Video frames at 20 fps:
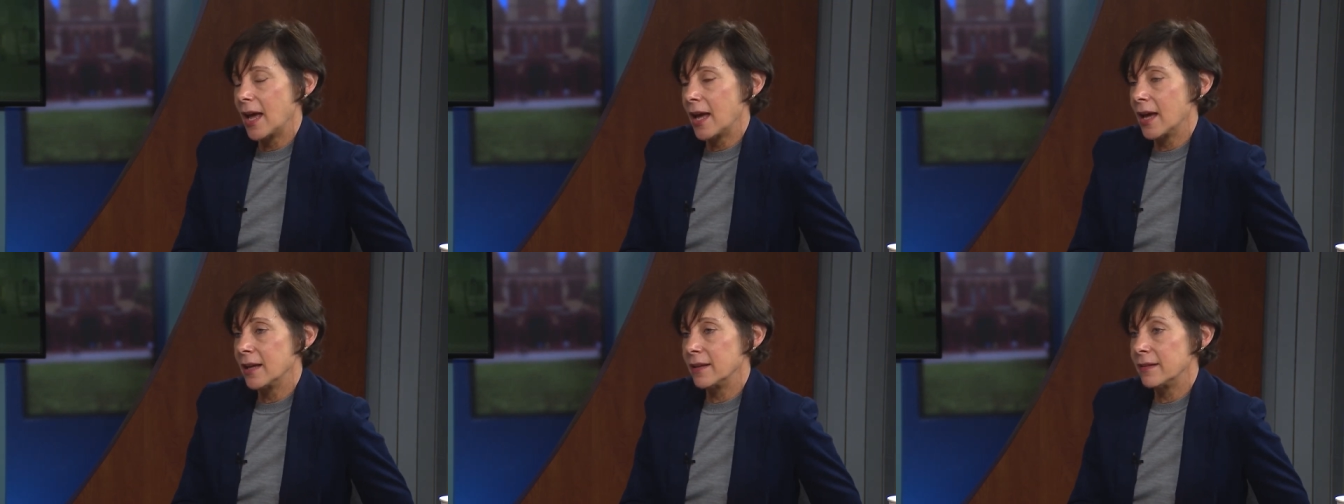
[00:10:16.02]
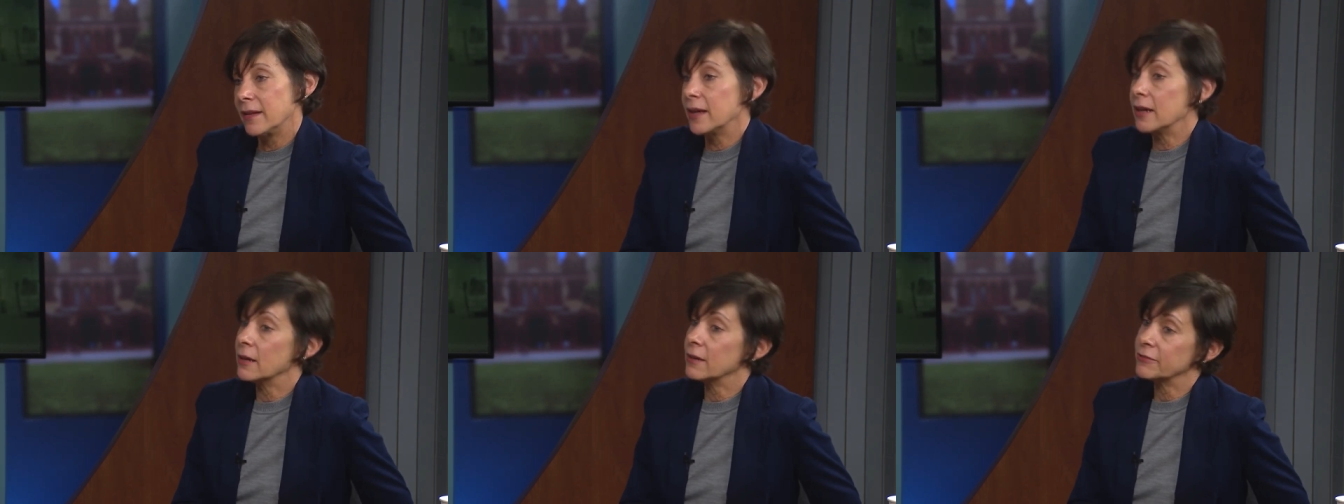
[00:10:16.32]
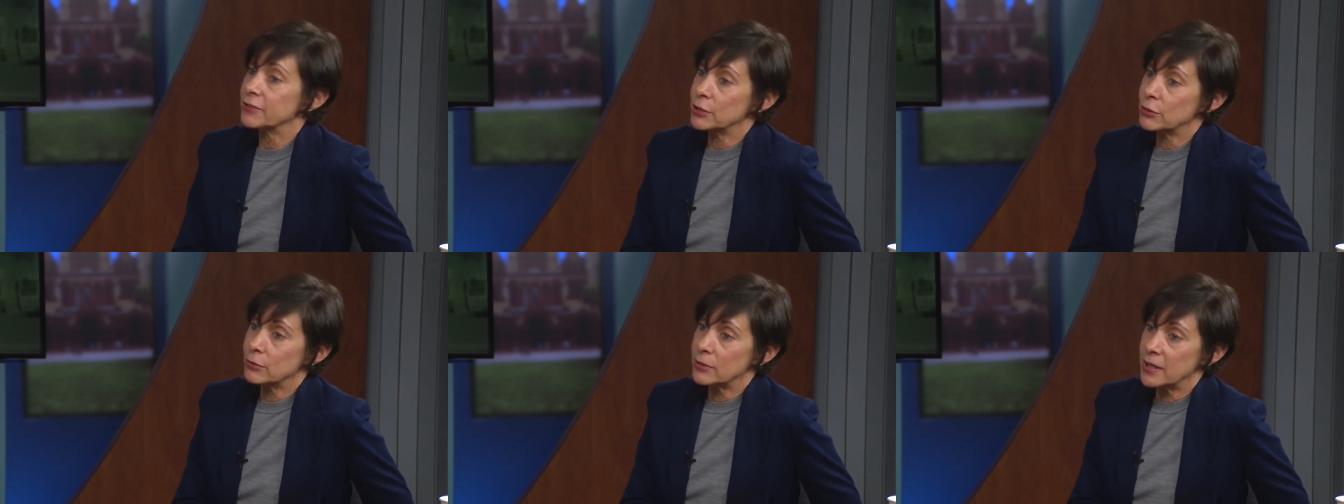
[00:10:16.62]
and they
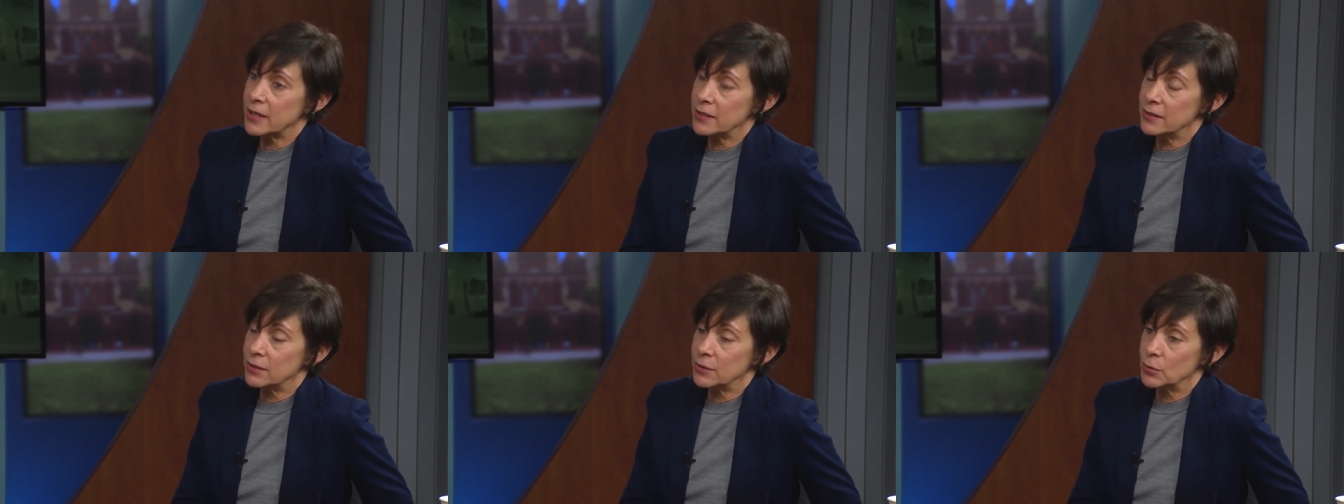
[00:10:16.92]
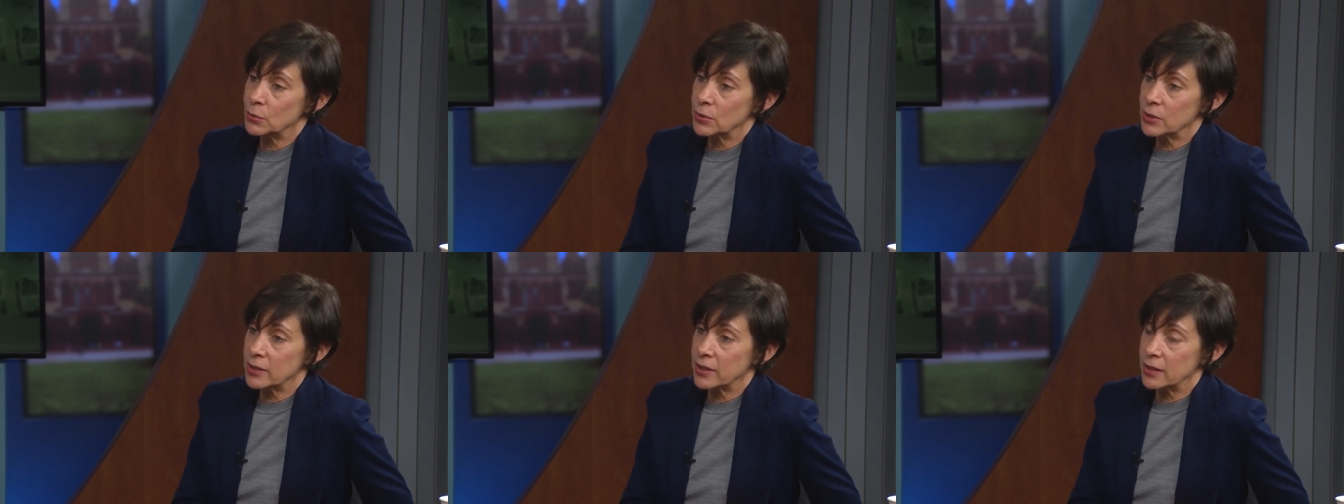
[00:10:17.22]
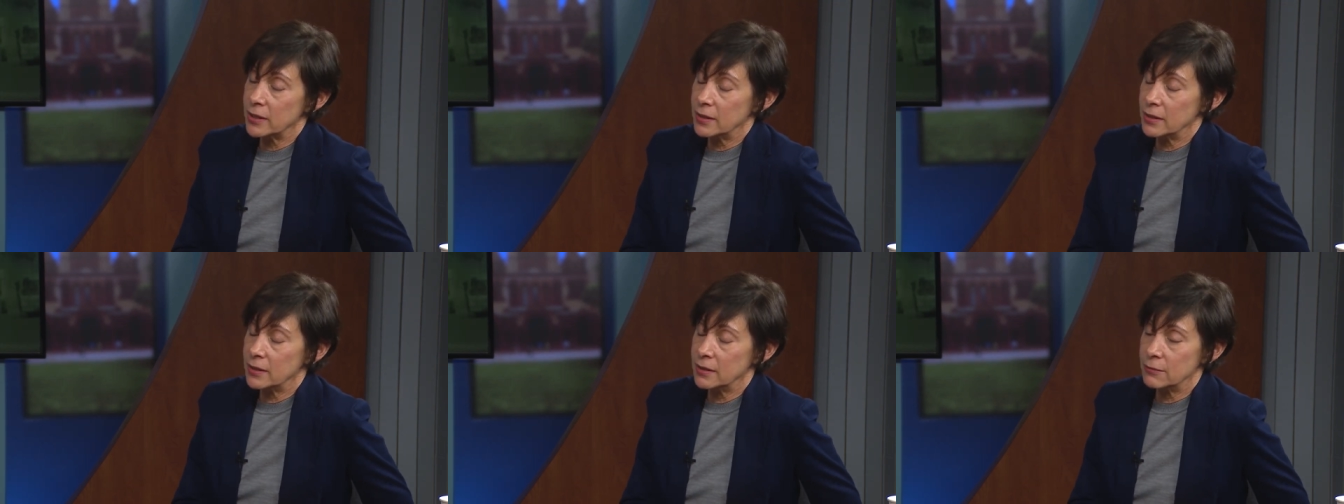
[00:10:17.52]
often create new
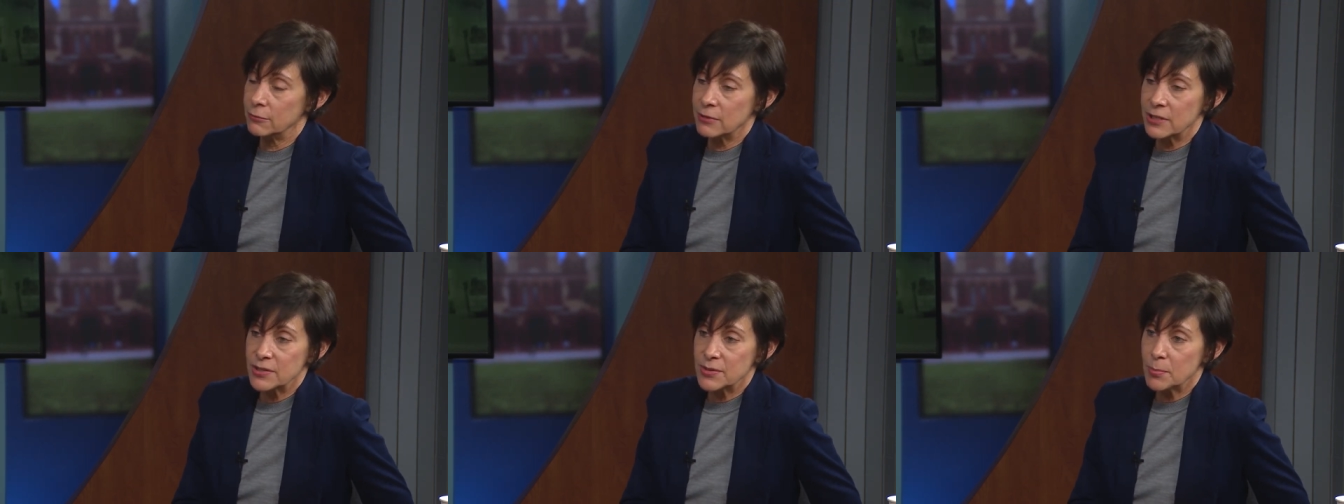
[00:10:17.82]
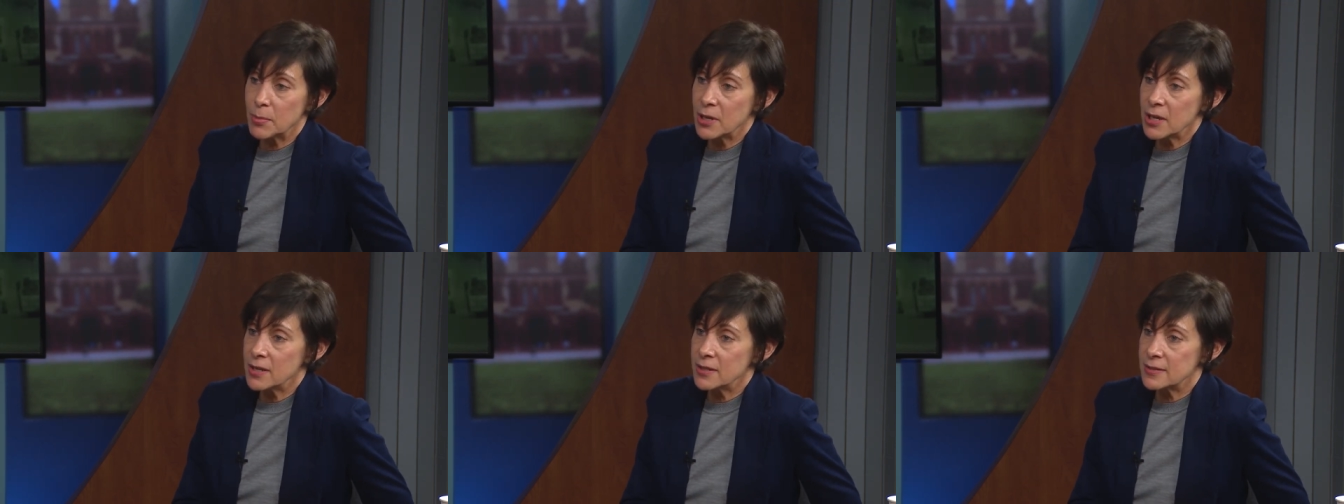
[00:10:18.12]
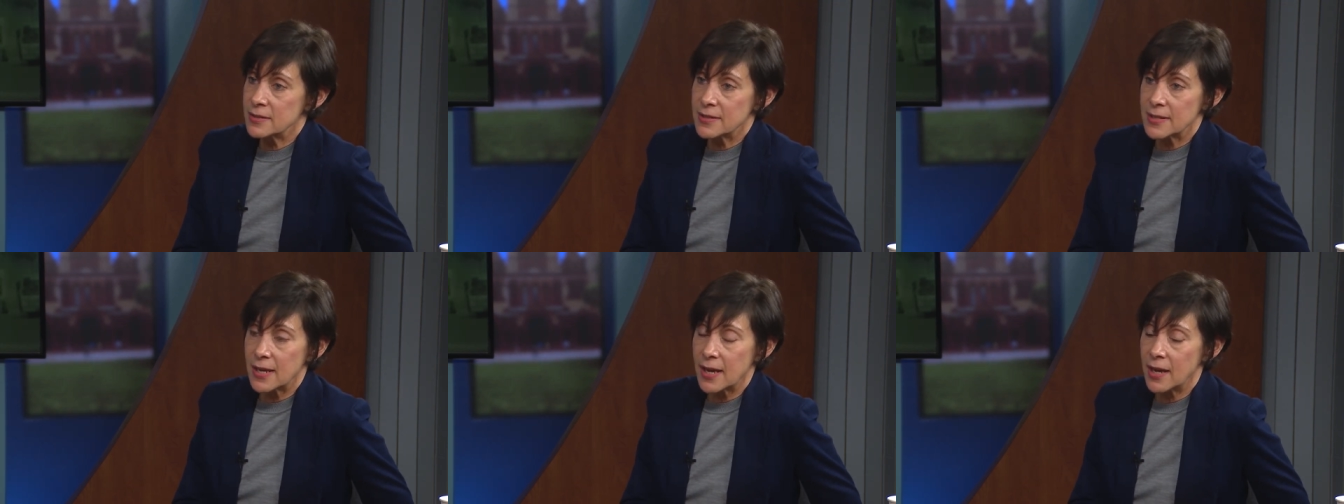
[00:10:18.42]
work in
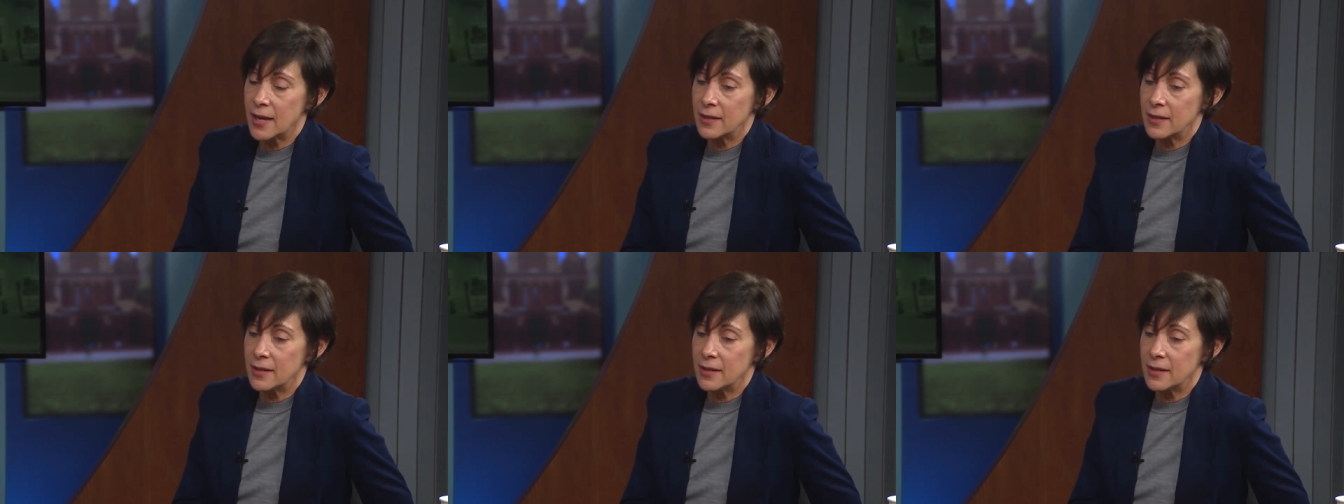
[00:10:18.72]
response.